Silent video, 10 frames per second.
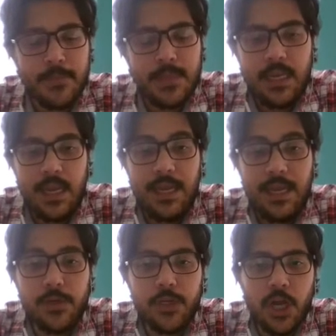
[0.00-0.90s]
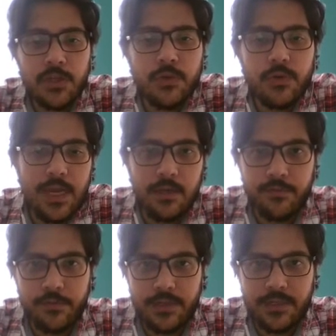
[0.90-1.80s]
And they were not created
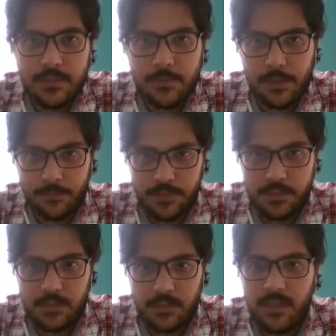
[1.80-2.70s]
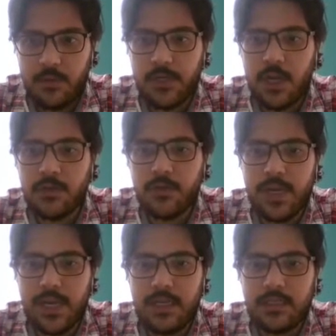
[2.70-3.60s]
for this purpose. They were not
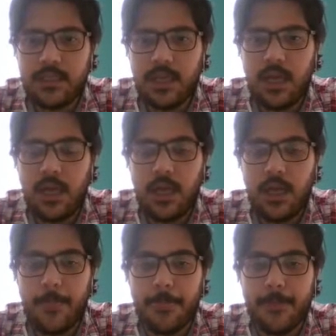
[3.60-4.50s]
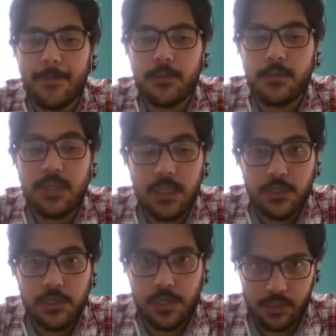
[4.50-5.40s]
created to teach
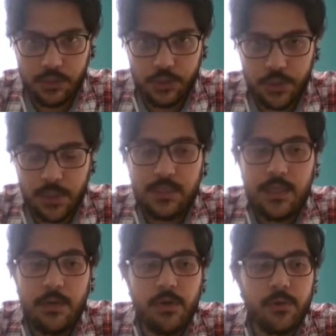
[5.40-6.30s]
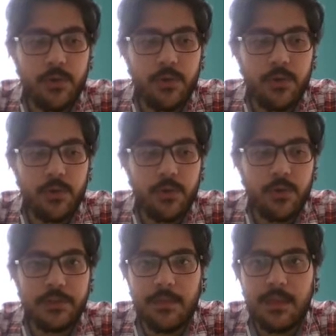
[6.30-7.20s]
English. They were
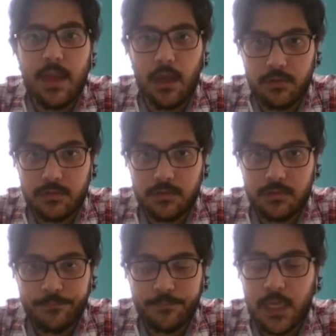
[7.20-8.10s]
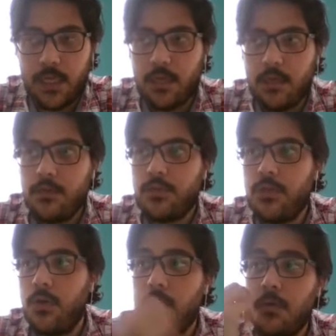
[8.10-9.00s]
created for something else.
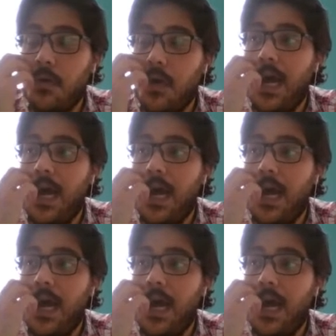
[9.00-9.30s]
So